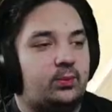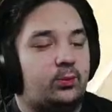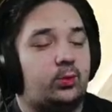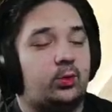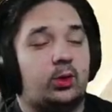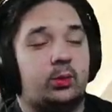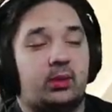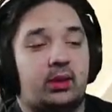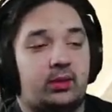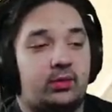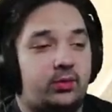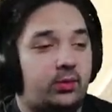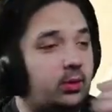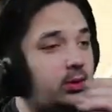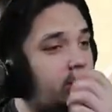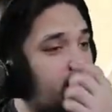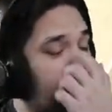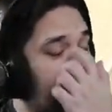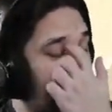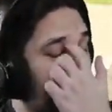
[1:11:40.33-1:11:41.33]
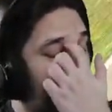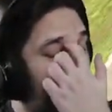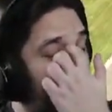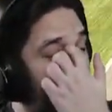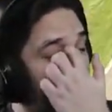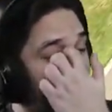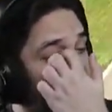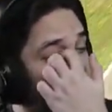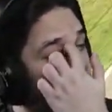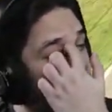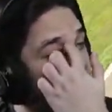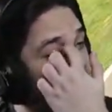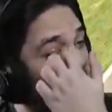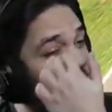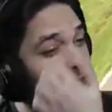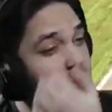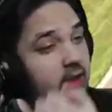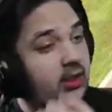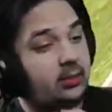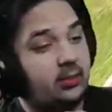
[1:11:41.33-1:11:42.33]
Four by four, uh,
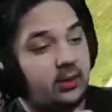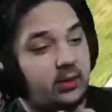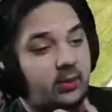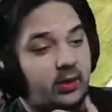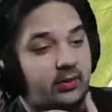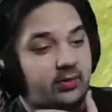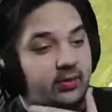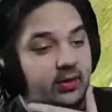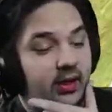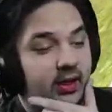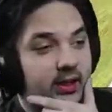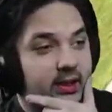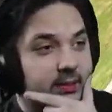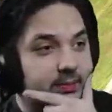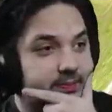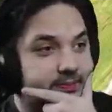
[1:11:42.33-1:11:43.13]
and we're coming to the white flag.